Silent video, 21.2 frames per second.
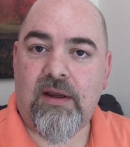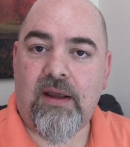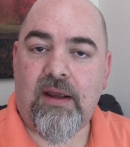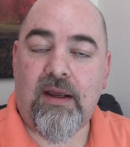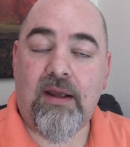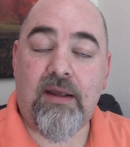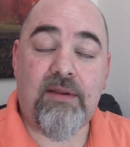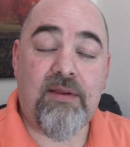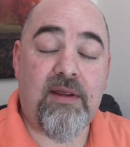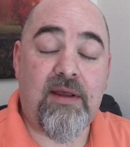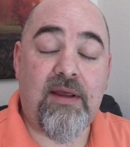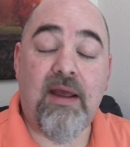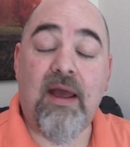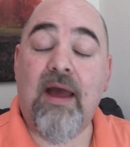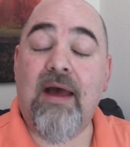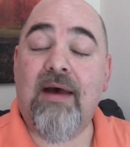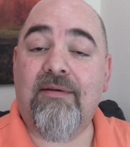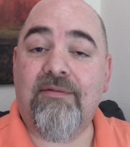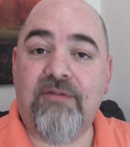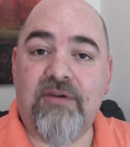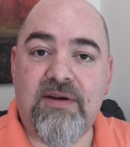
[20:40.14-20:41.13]
in the
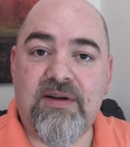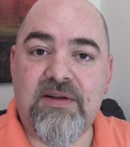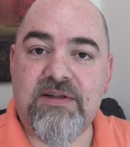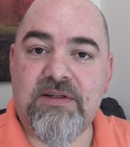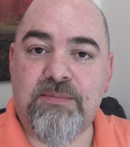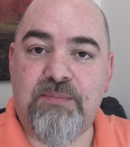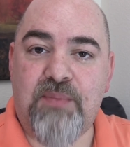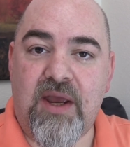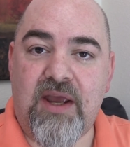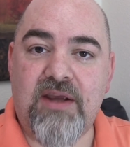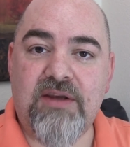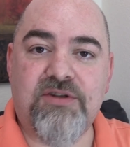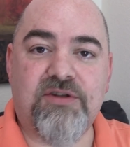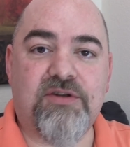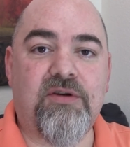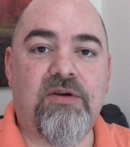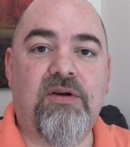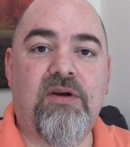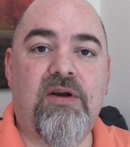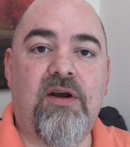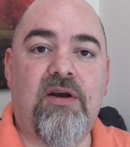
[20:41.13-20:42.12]

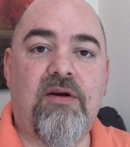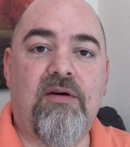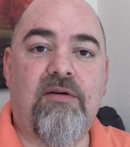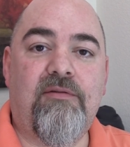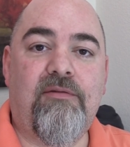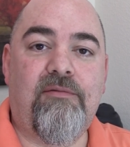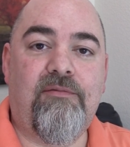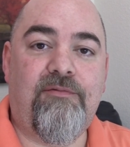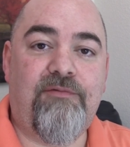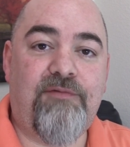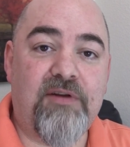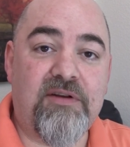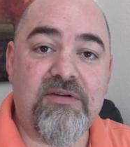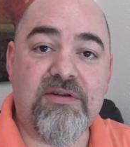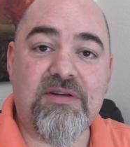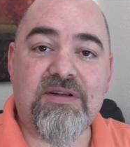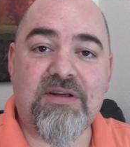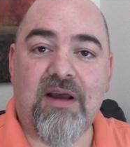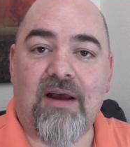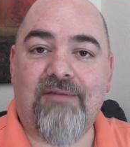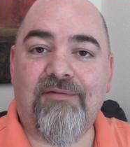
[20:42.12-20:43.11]
evidence-based,
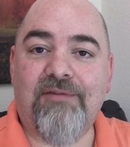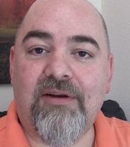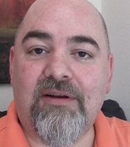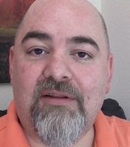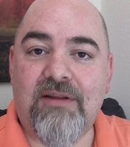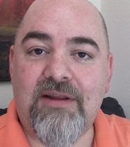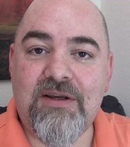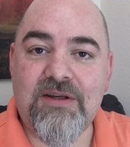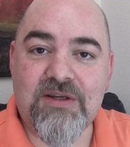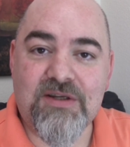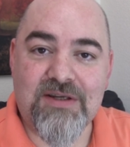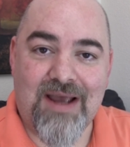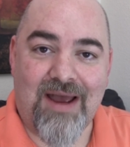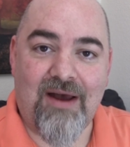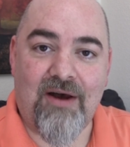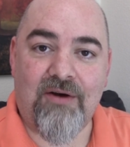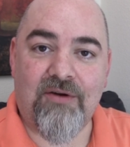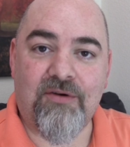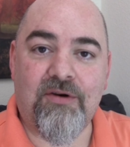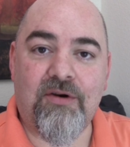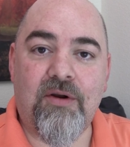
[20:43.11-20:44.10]
philosophically
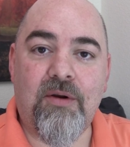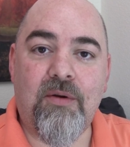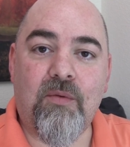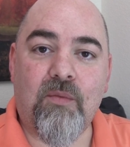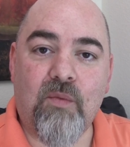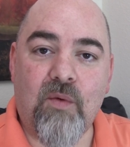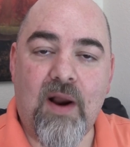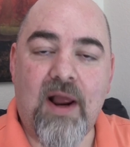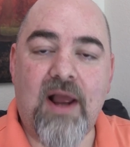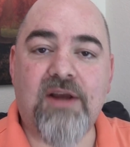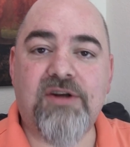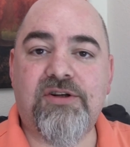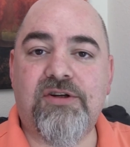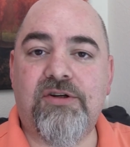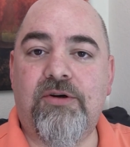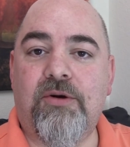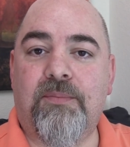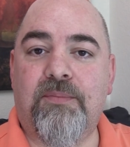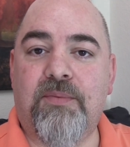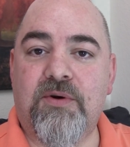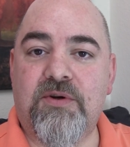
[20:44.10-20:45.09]
sound,
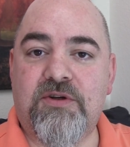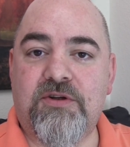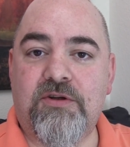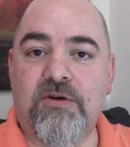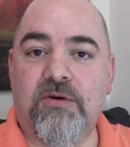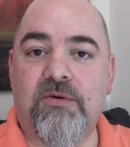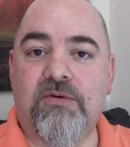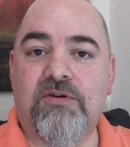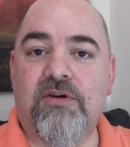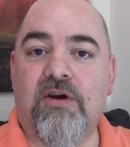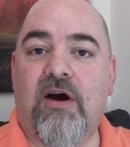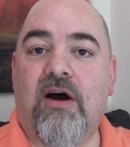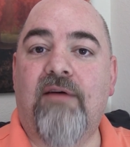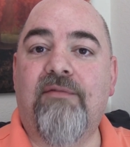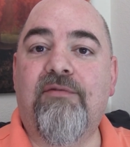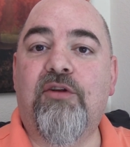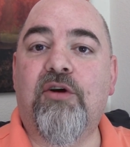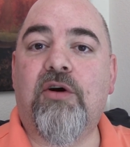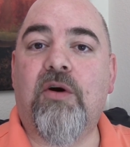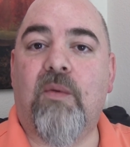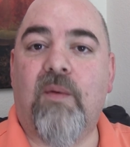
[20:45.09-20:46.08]
rational pursuit
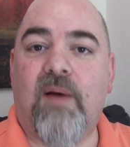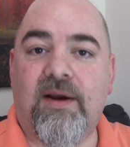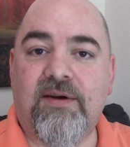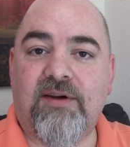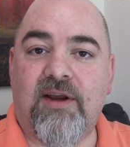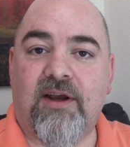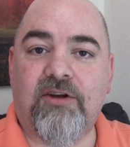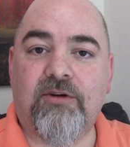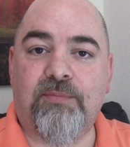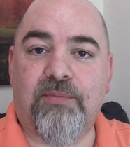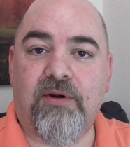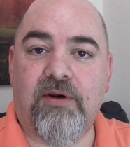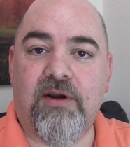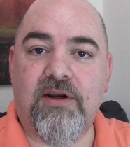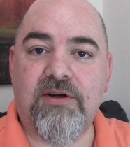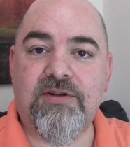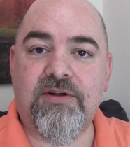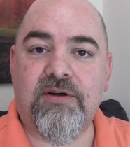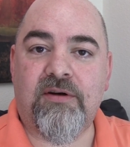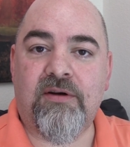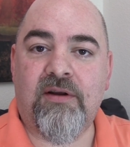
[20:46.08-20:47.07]
of the correct
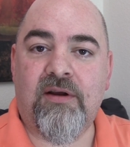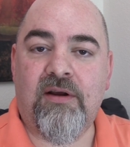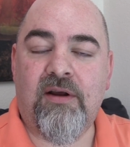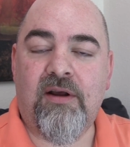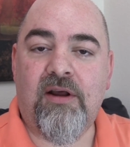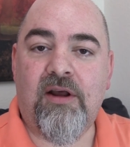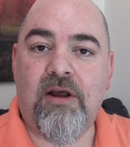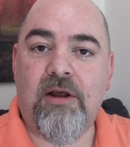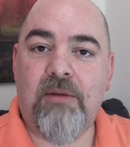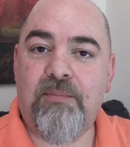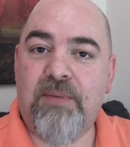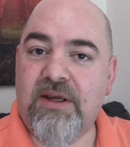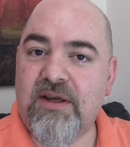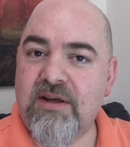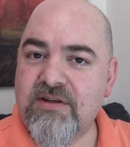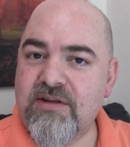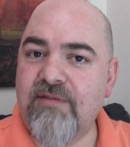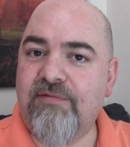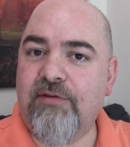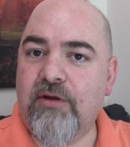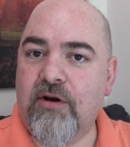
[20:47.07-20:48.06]
explanation?
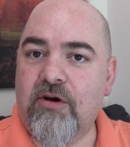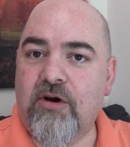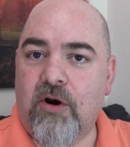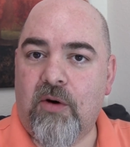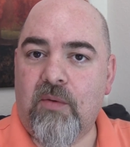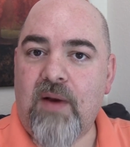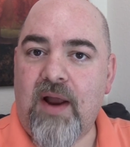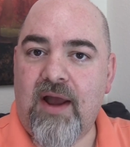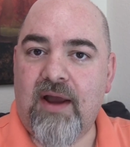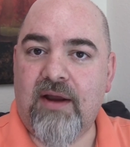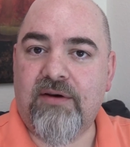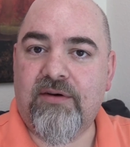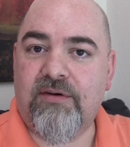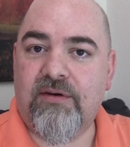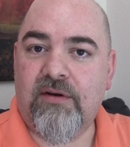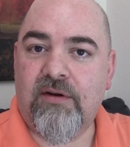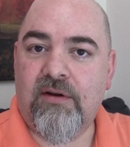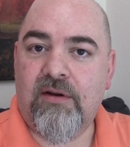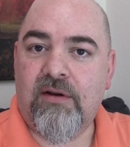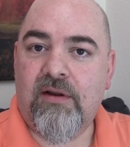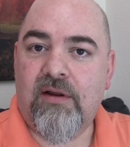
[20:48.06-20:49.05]
Because if they're correct,
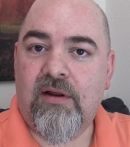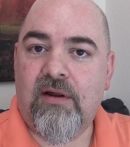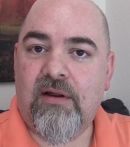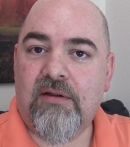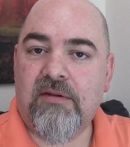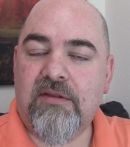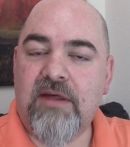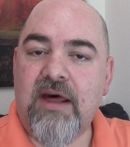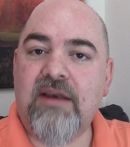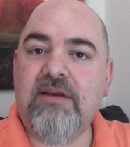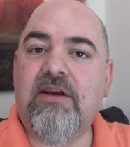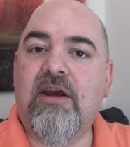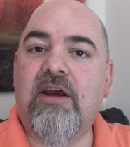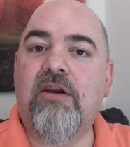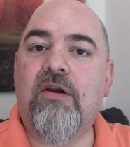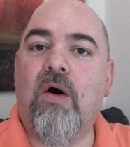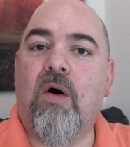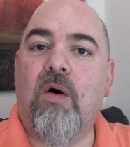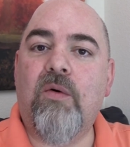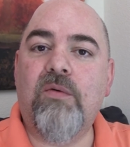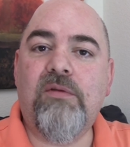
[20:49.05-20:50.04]
that
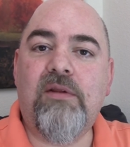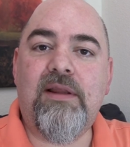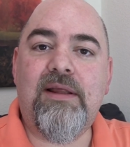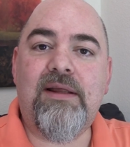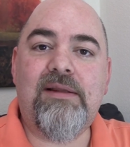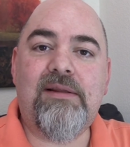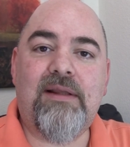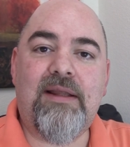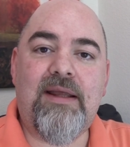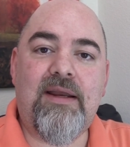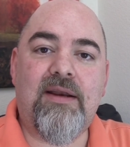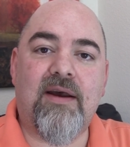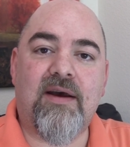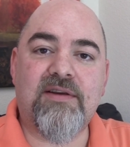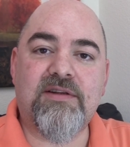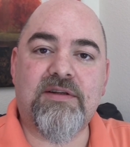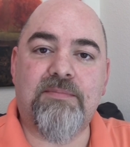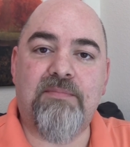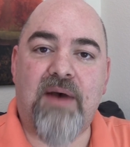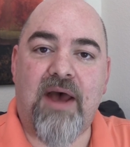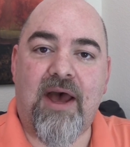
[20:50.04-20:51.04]
can only lead
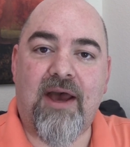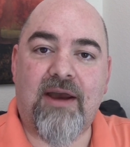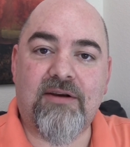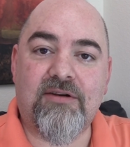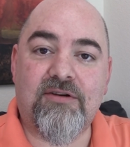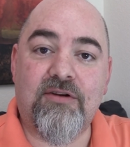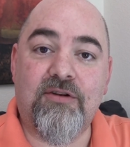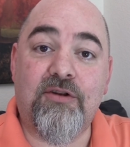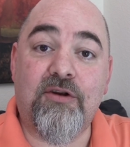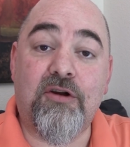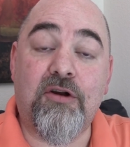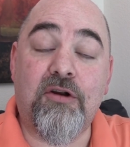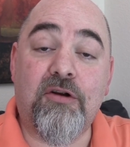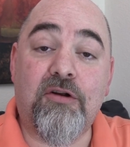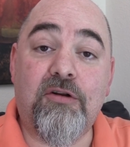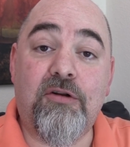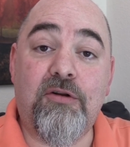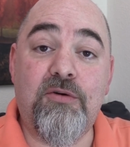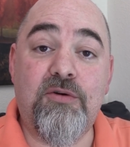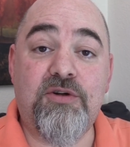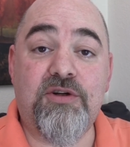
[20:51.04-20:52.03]
us back to the
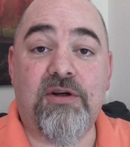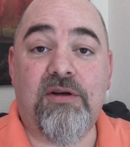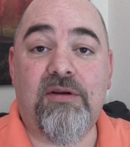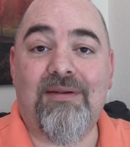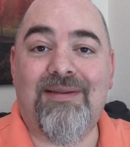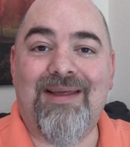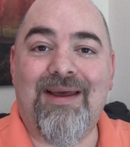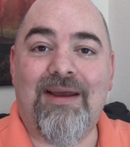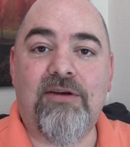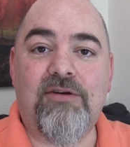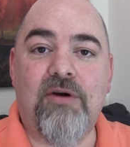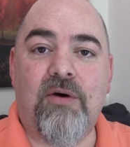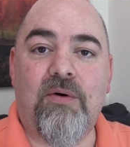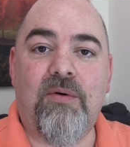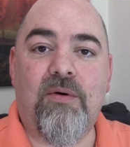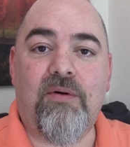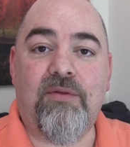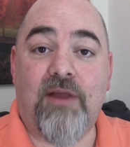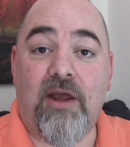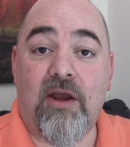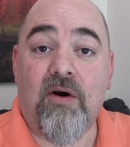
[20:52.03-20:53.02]
conclusion
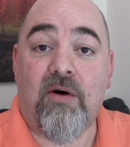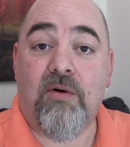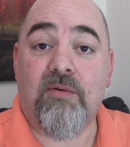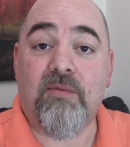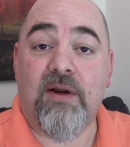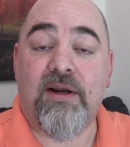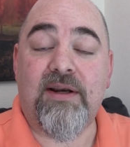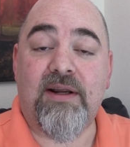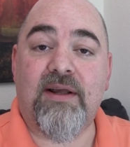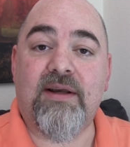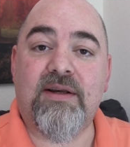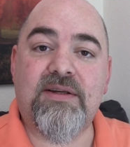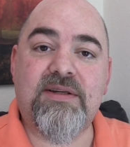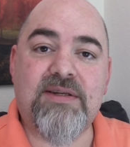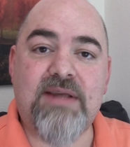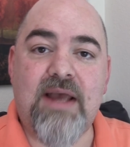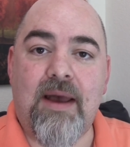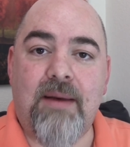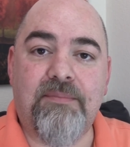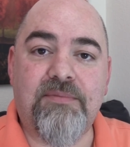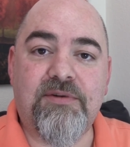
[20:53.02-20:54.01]
they already
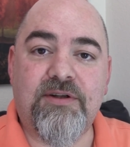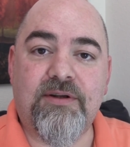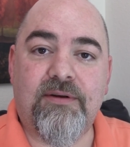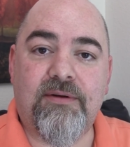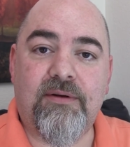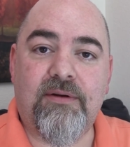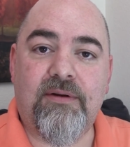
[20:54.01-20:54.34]
accept.